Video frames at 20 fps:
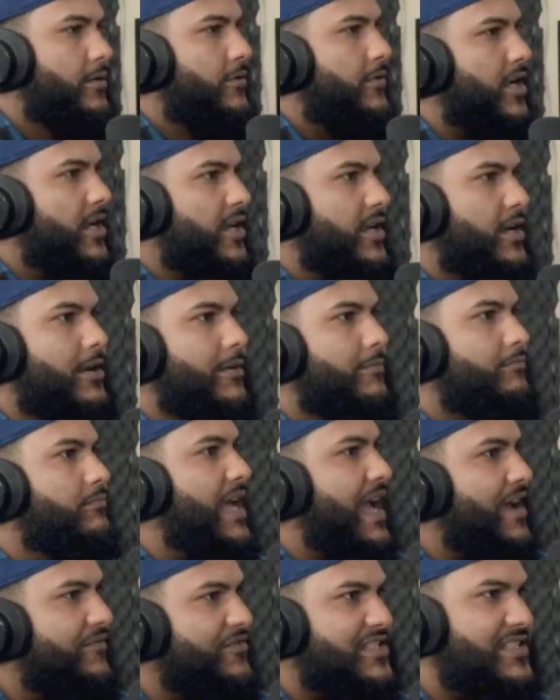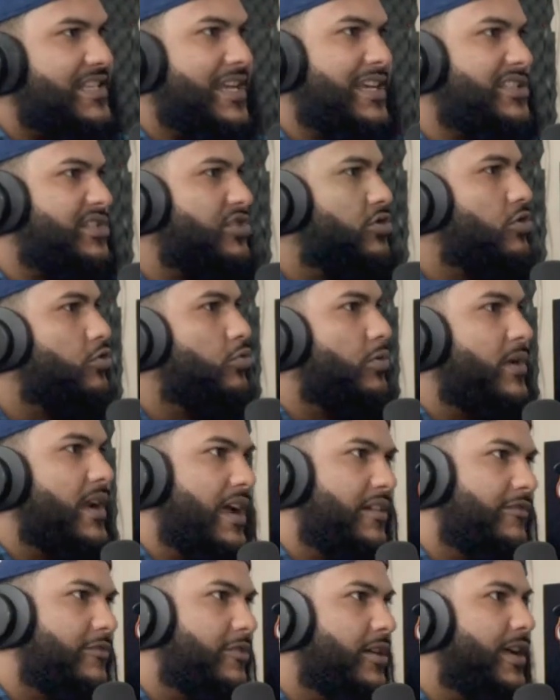We ended up having sex, doing
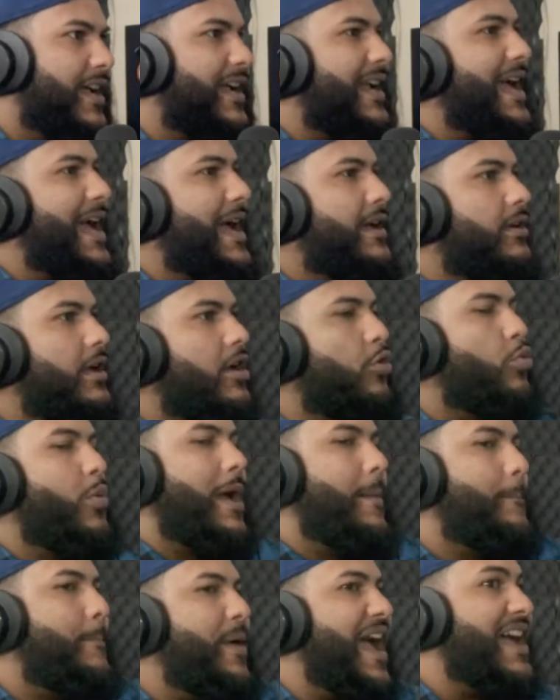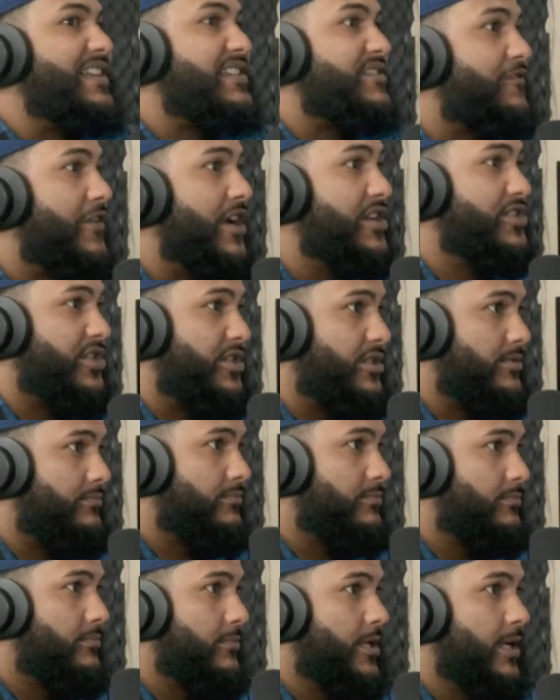whatever. It got it went past friendship.
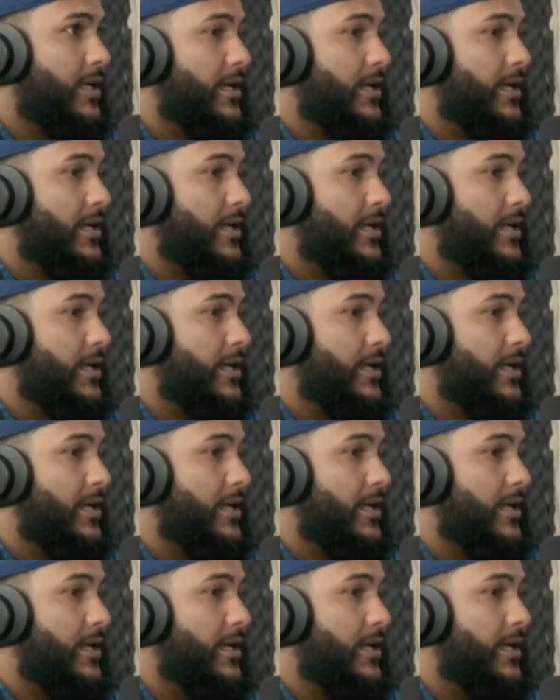